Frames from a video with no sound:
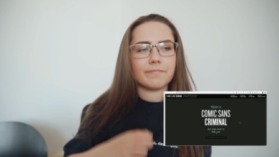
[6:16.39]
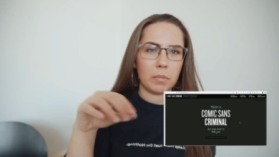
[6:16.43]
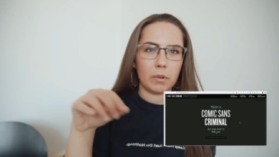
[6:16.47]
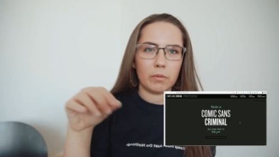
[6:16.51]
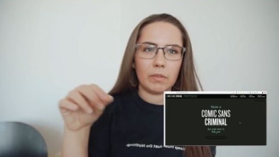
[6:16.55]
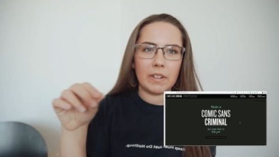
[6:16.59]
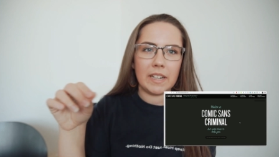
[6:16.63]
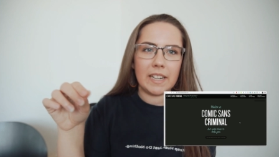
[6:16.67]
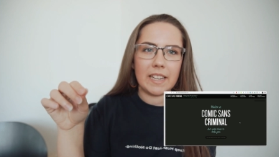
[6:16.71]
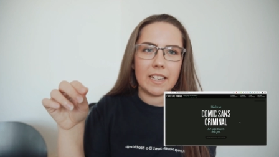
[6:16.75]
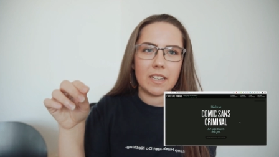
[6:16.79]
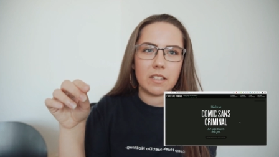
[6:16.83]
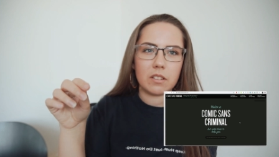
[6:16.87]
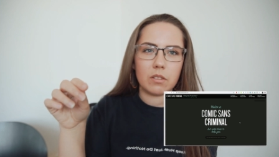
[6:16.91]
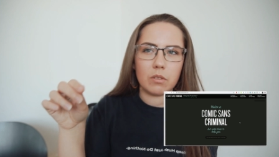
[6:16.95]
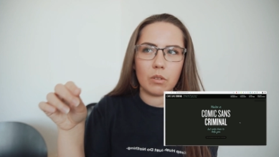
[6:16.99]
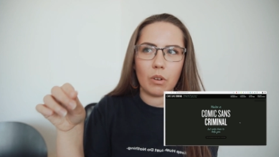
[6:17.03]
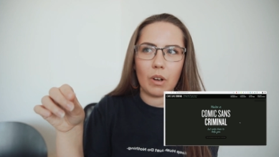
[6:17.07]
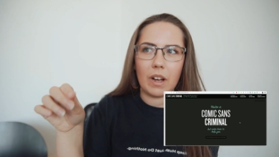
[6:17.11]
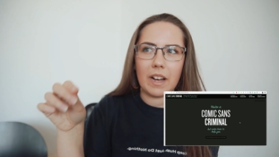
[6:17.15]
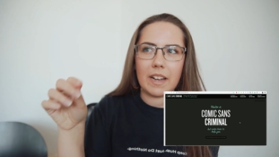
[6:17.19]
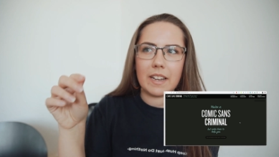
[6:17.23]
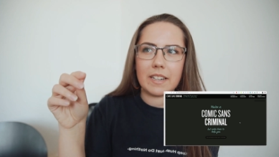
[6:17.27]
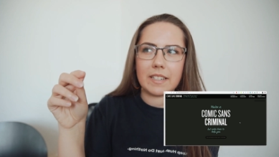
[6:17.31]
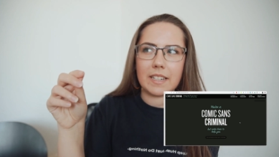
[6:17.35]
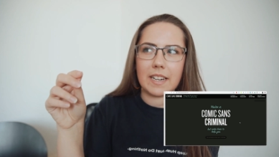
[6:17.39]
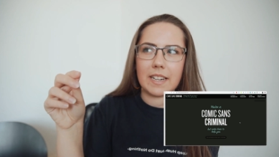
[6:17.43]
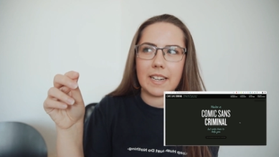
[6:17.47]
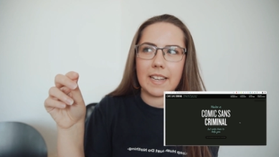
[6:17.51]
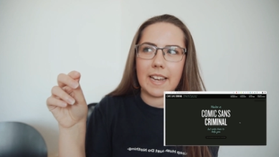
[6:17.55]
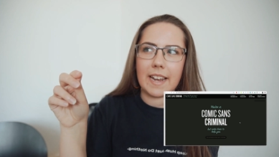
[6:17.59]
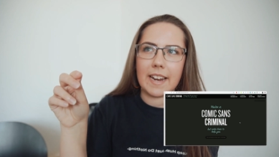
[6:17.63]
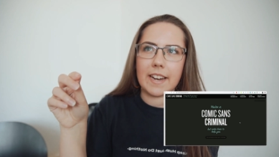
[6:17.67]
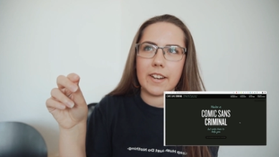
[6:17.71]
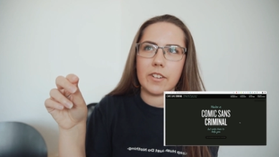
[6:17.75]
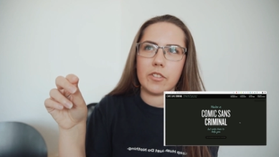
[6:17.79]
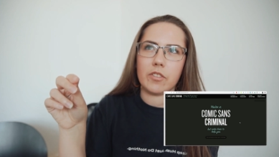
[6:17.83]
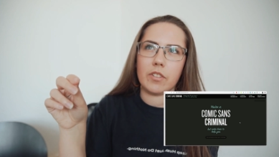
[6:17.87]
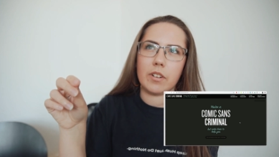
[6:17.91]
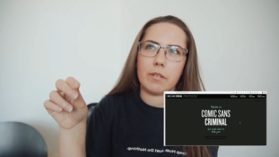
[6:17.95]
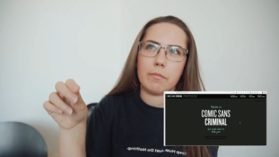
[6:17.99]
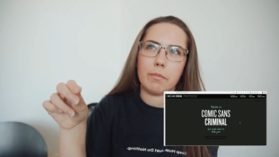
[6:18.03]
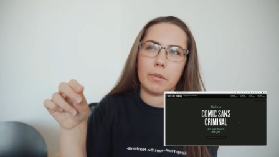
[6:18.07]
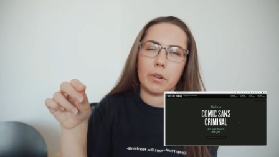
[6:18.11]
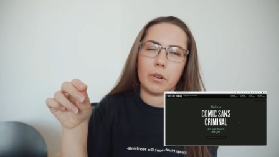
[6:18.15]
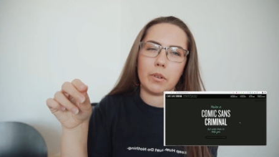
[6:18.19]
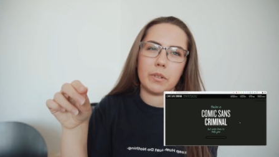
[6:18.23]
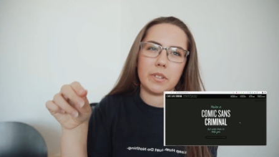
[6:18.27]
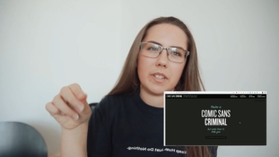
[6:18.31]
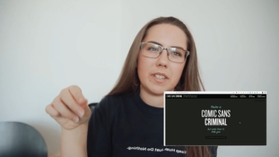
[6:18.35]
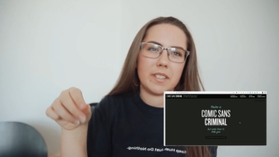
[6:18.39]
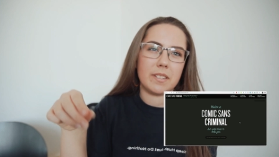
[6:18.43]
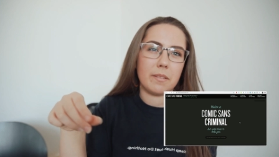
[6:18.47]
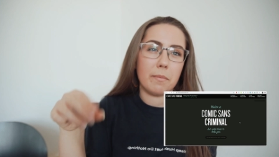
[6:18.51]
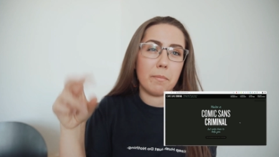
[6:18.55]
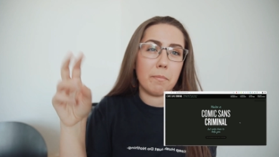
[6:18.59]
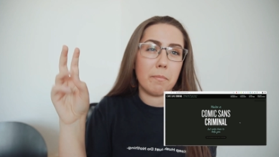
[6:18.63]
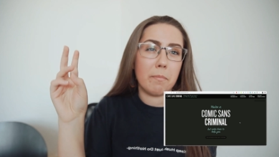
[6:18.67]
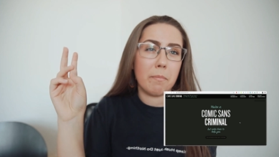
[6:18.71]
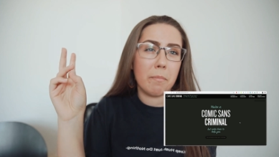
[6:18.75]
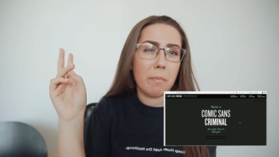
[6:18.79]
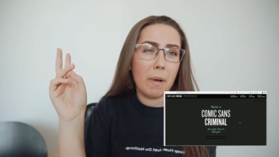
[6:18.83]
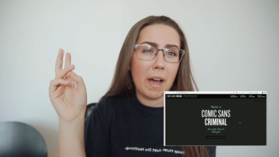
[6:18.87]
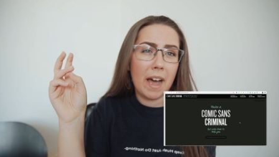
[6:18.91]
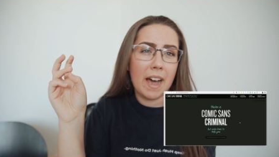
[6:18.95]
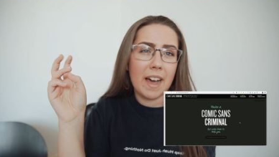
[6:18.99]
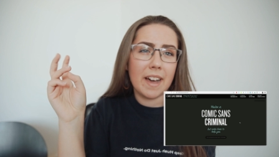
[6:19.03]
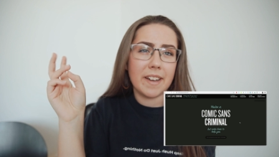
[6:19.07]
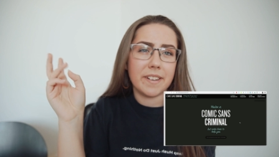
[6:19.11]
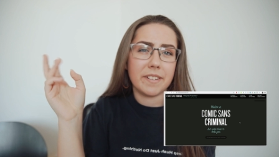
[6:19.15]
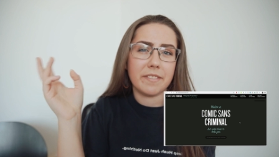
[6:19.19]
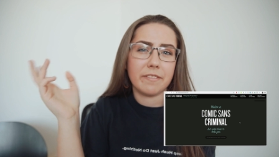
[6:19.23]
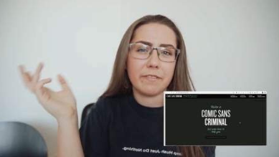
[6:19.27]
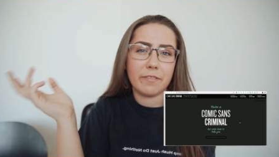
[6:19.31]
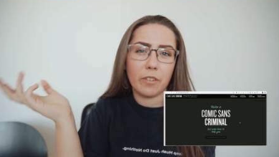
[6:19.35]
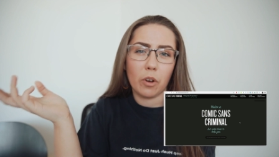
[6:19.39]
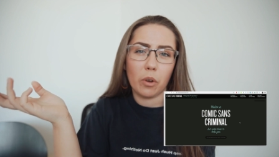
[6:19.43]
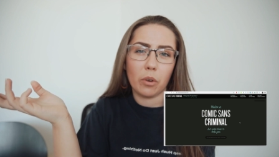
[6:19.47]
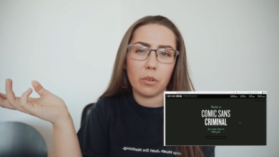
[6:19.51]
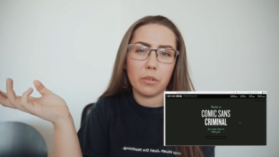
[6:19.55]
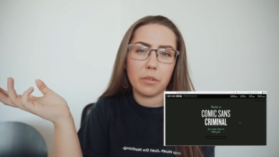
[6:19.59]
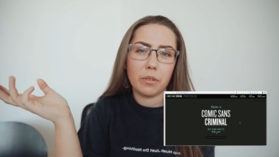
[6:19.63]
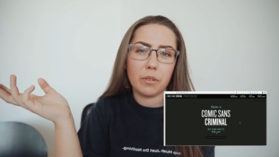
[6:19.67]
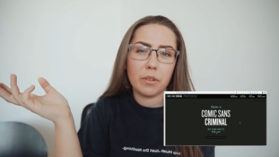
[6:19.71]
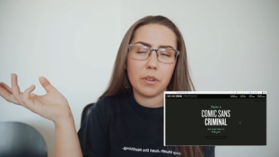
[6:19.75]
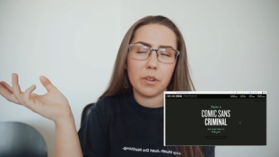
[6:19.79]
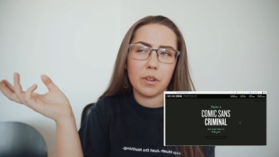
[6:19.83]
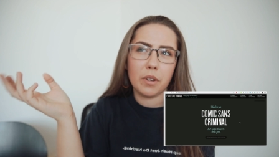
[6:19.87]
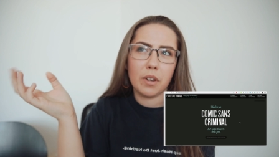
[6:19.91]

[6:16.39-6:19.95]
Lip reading: But really, it's not had any hatred because it's a bad font,